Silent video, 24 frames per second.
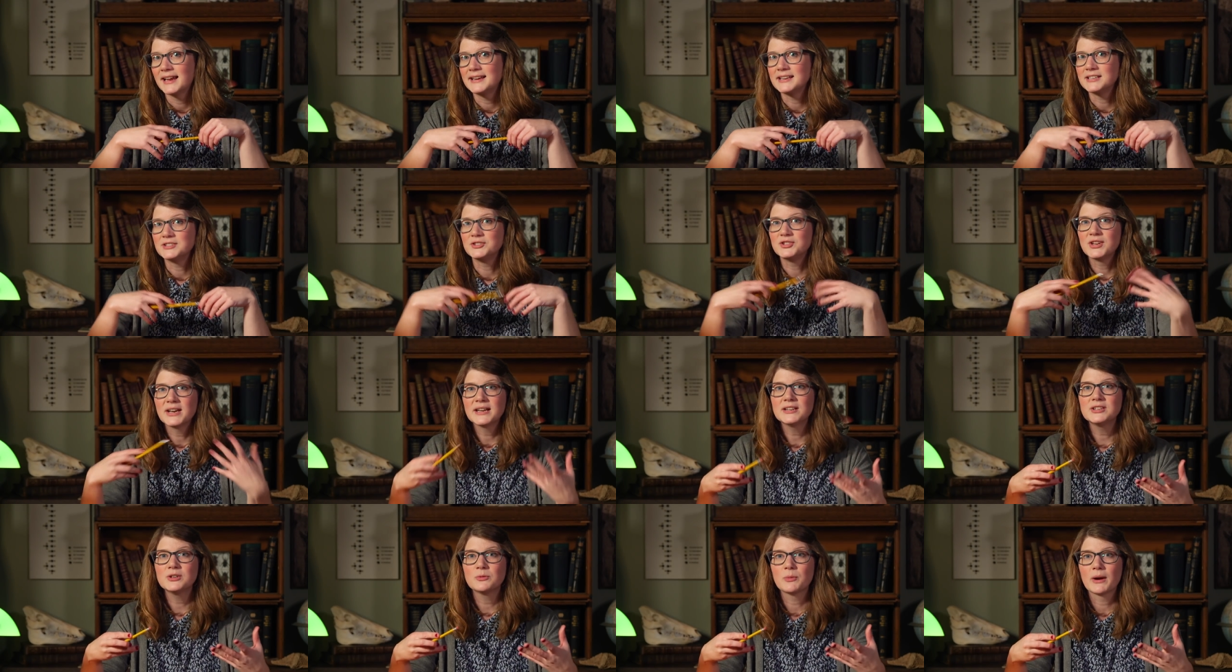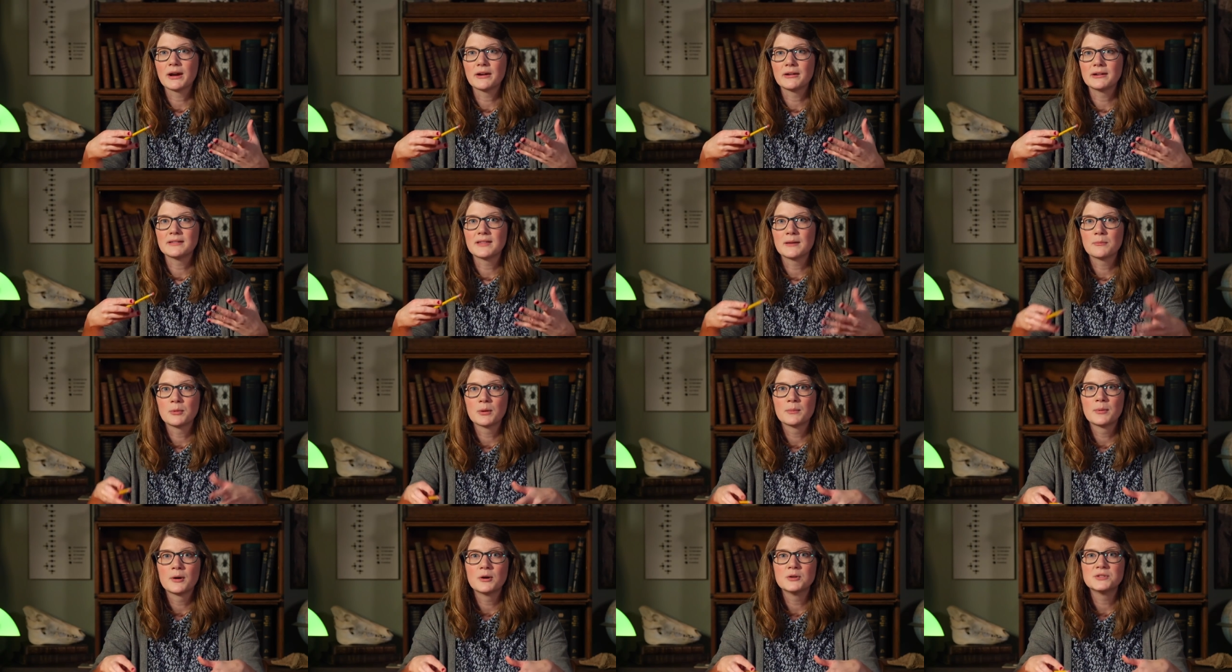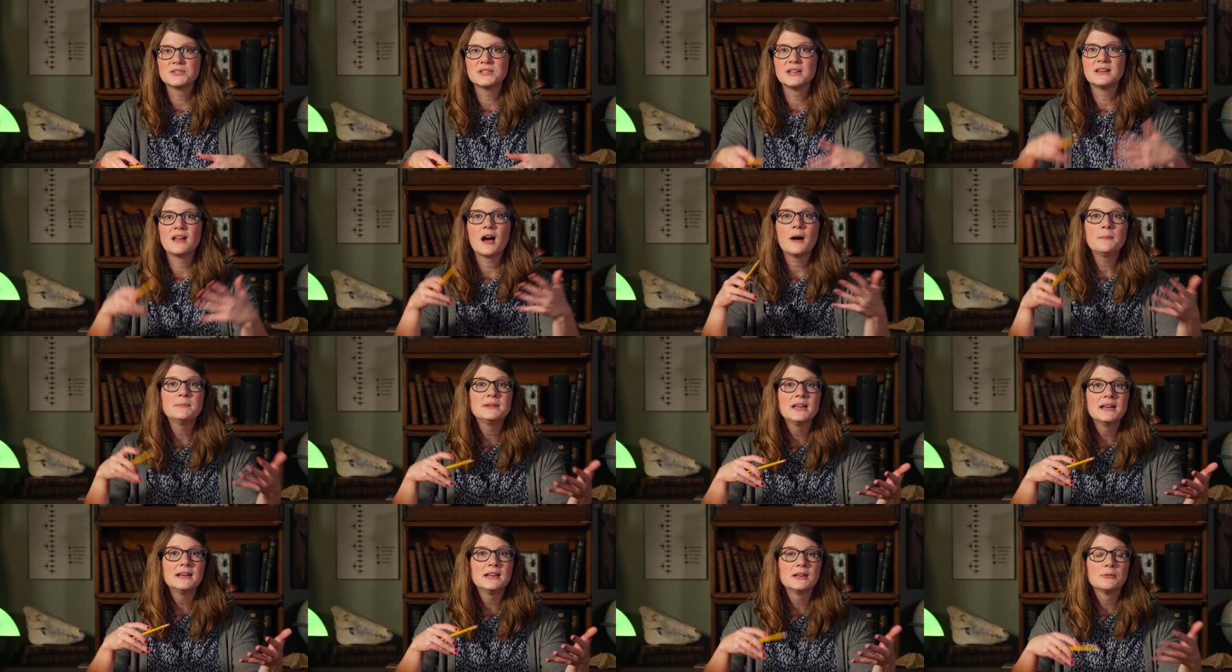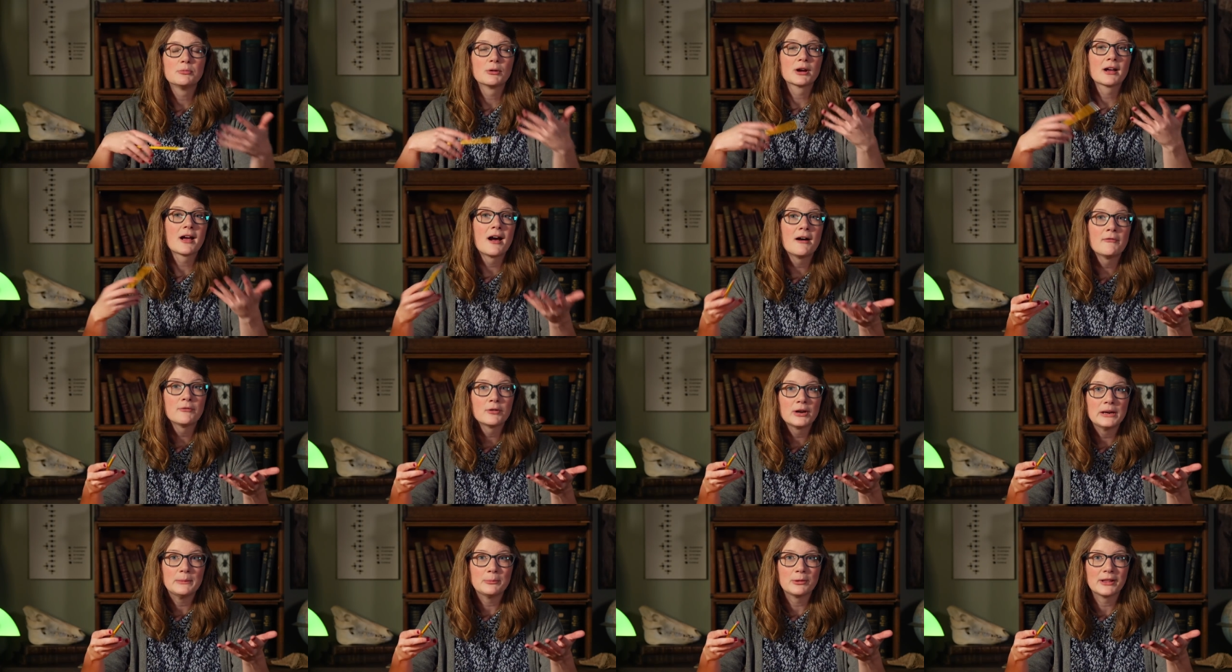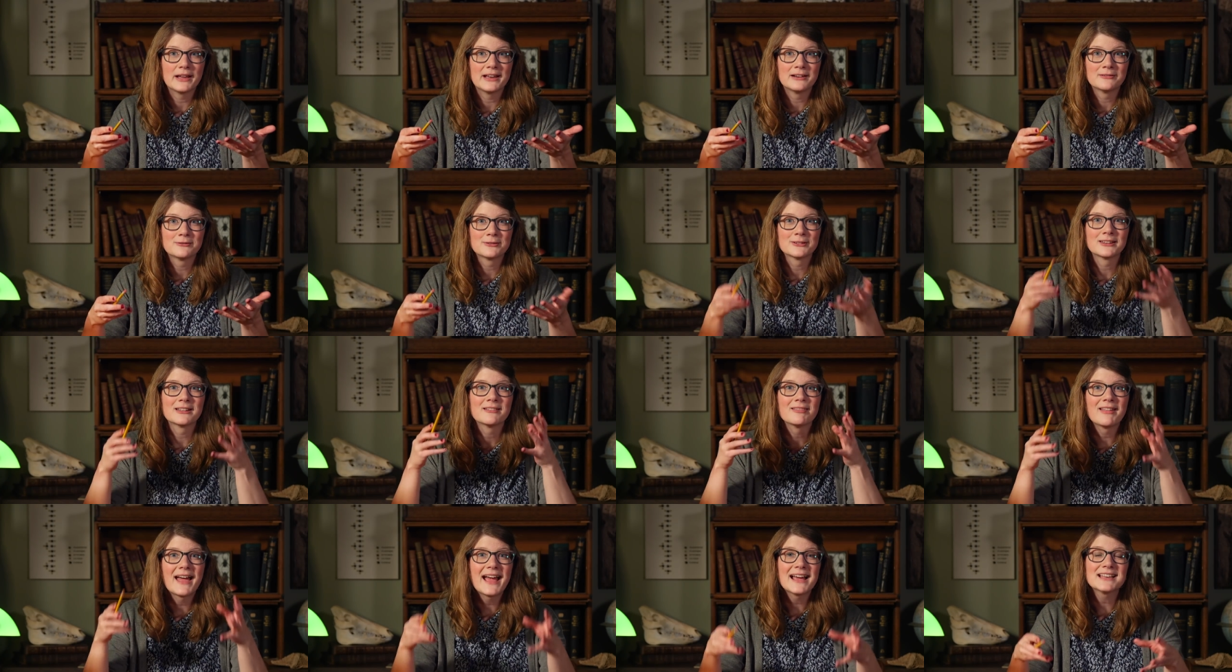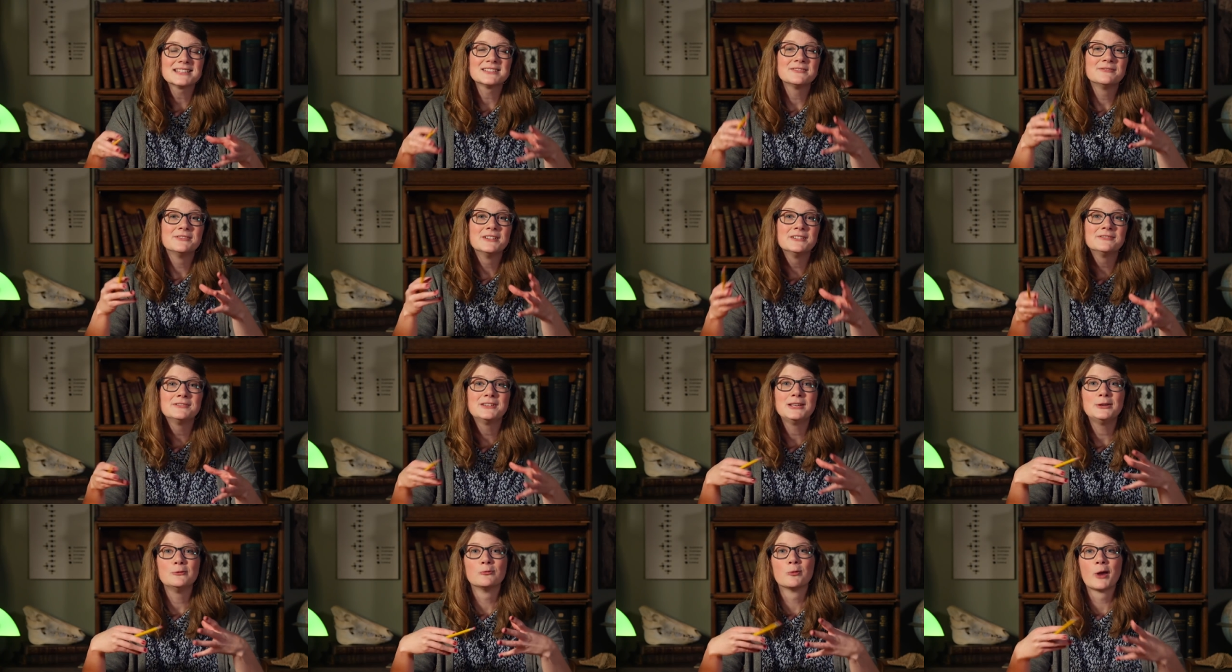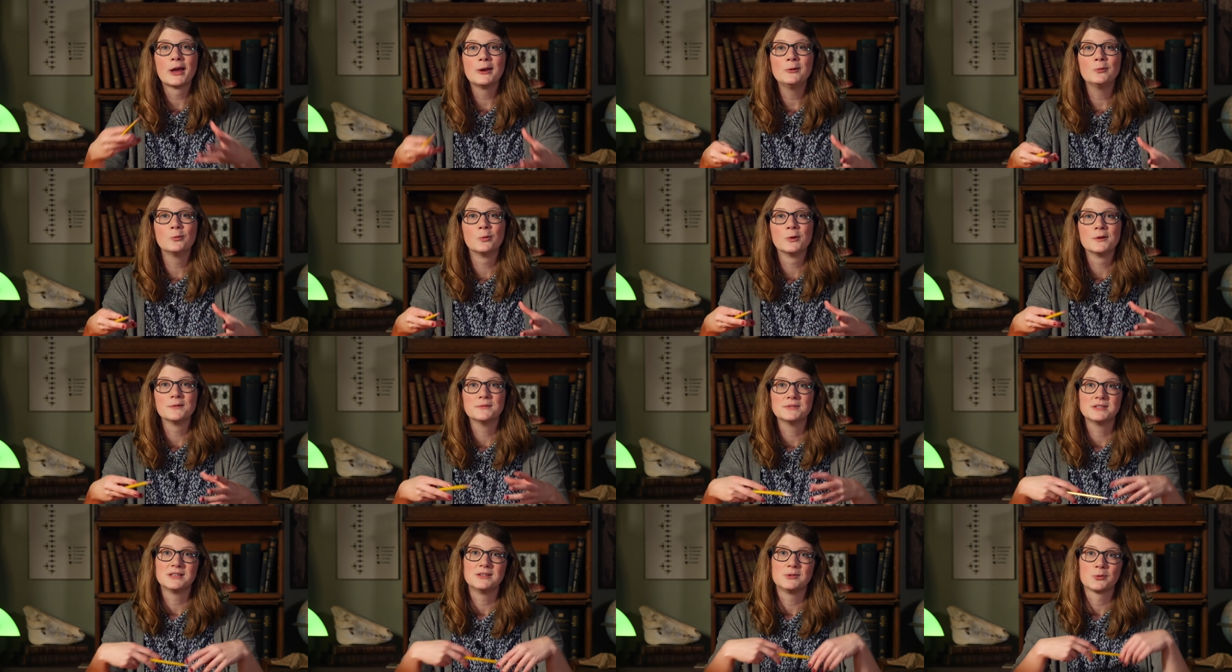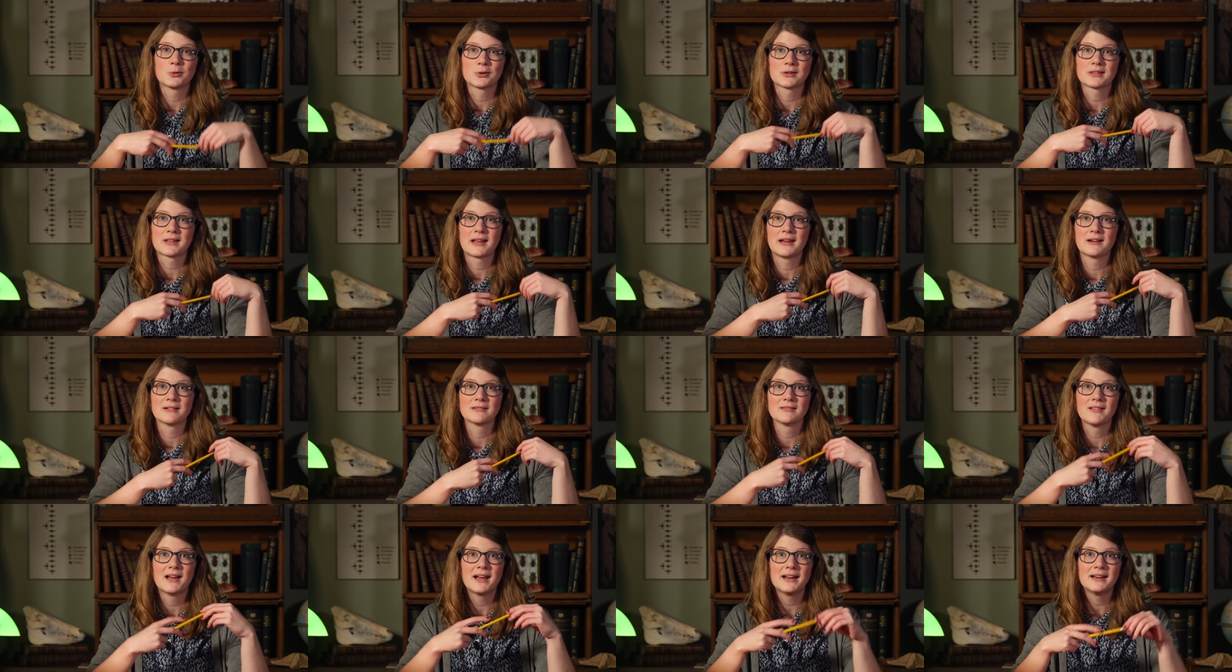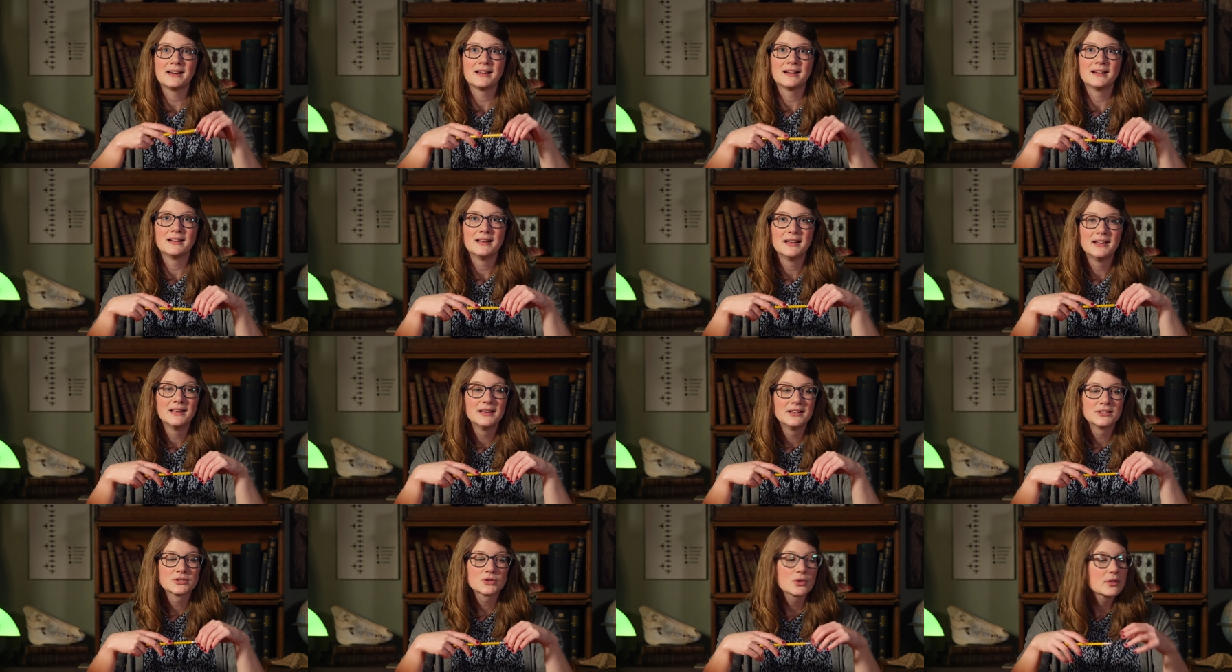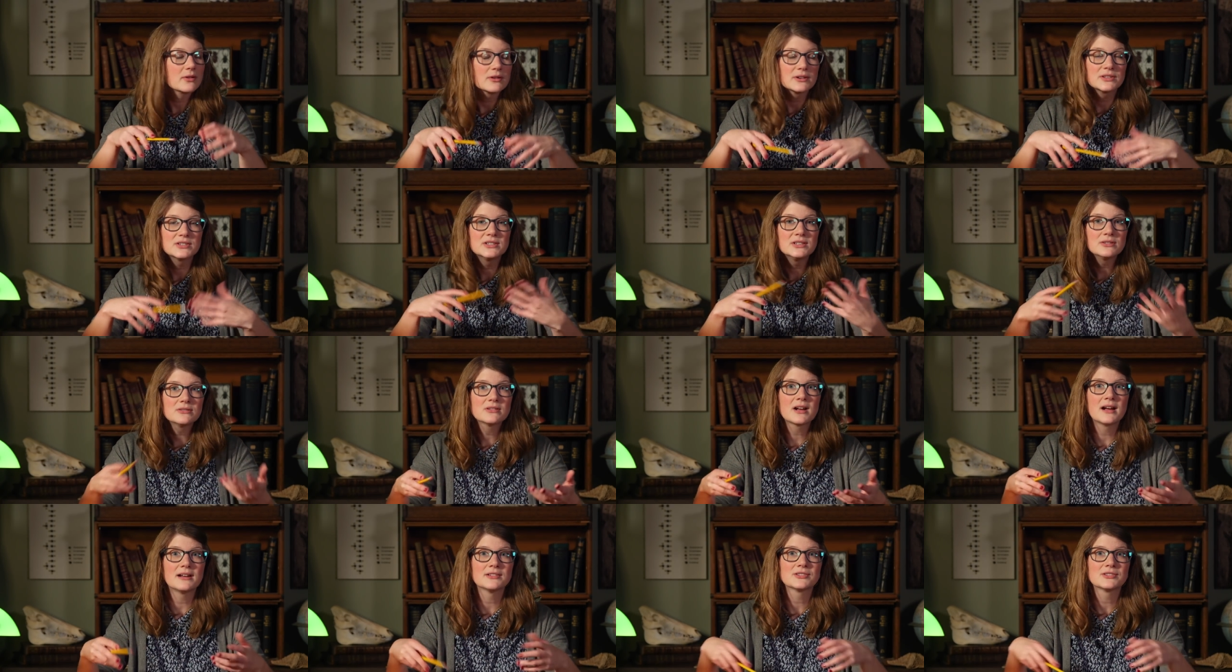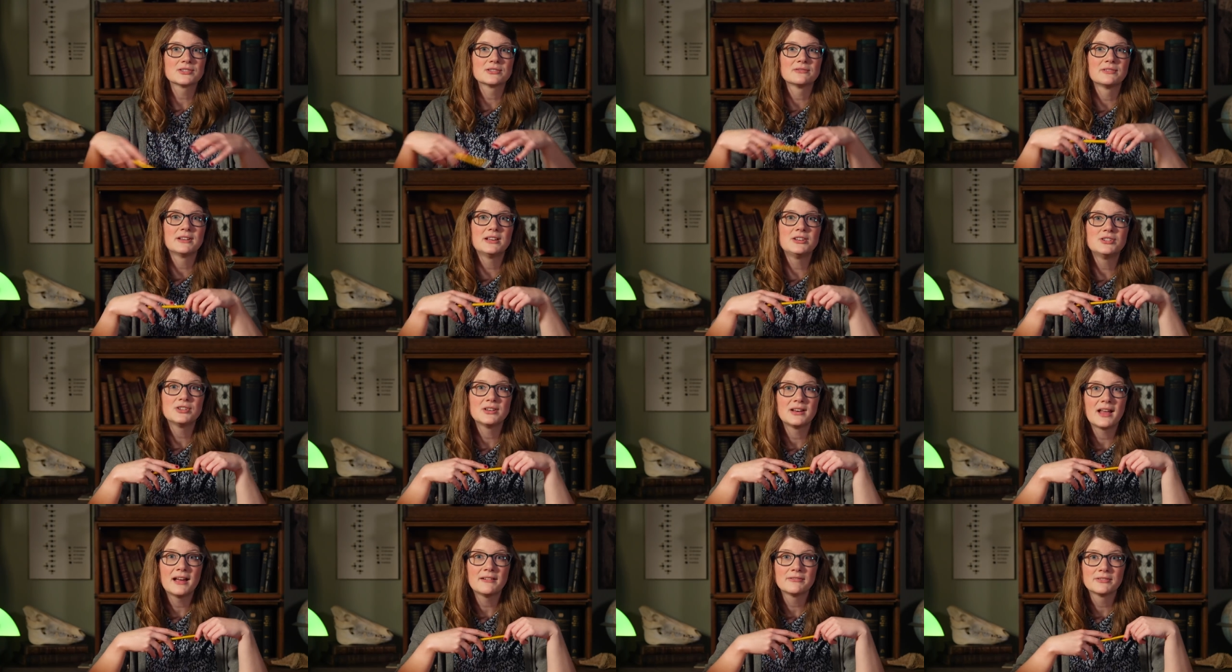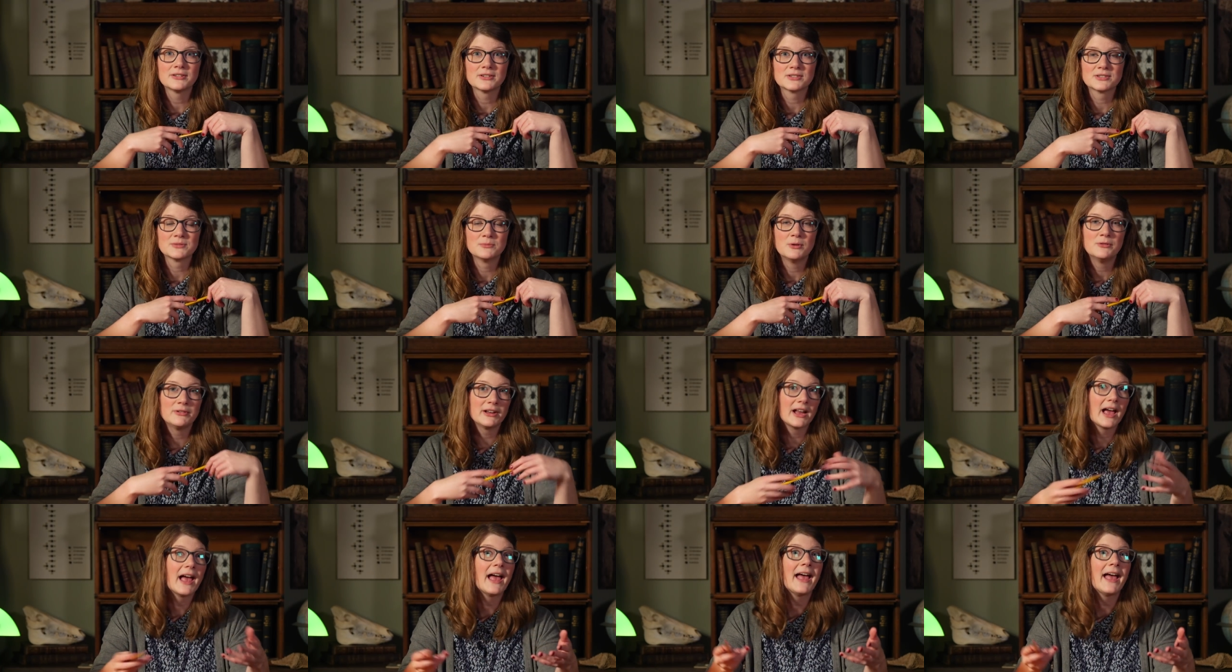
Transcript: And in January, they proposed an updated recovery plan for the last fifty red wolves in North Carolina. So there are still conservation efforts moving